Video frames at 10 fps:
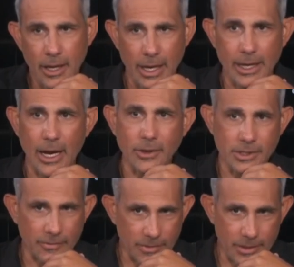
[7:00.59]
and now
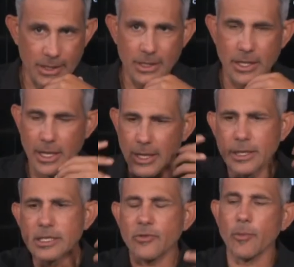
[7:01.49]
he, at
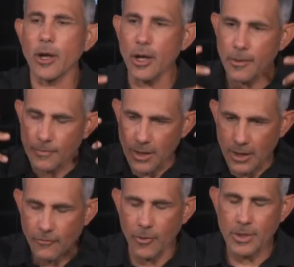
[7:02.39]
least
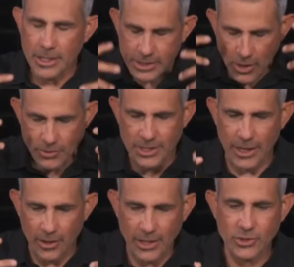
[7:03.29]
from his own
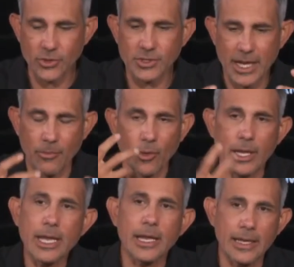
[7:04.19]
psychological
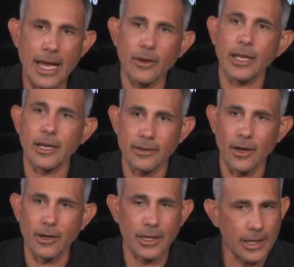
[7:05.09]
standpoint, he can now get it
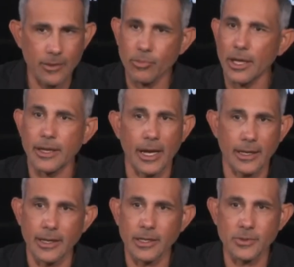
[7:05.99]
done, and he can play
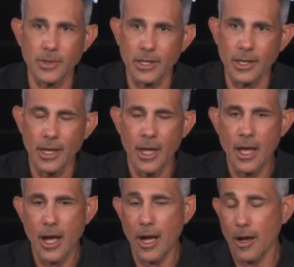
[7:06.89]
90 next week
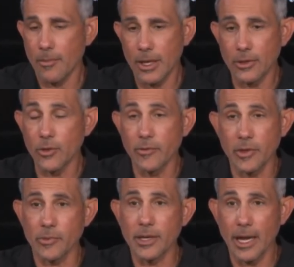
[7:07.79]
in lieu of a
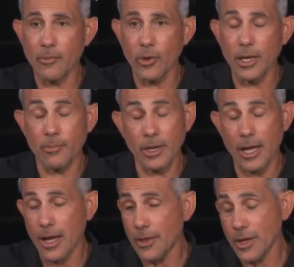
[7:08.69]
three-game week.
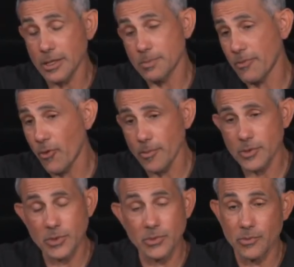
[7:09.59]
But I thought his
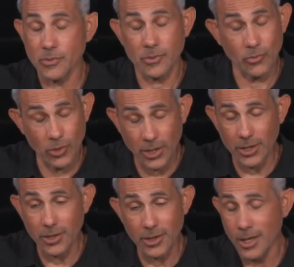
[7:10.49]
performance was really
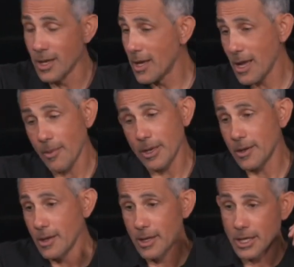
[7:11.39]
good. I mean,
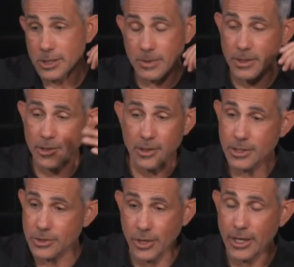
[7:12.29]
he's been
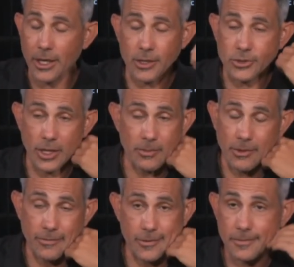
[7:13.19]
literally training on a
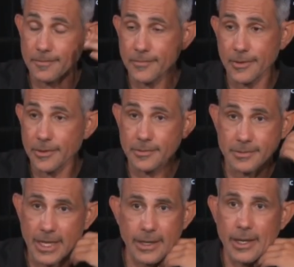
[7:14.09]
treadmill for
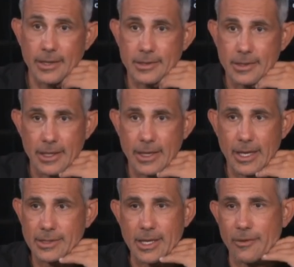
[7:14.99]
10 days, and that
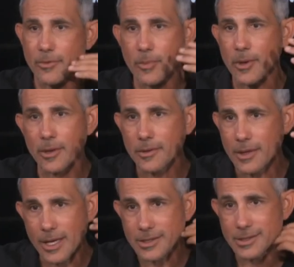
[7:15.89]
is not football.
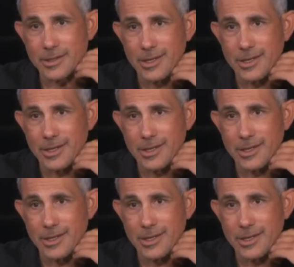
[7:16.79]
That's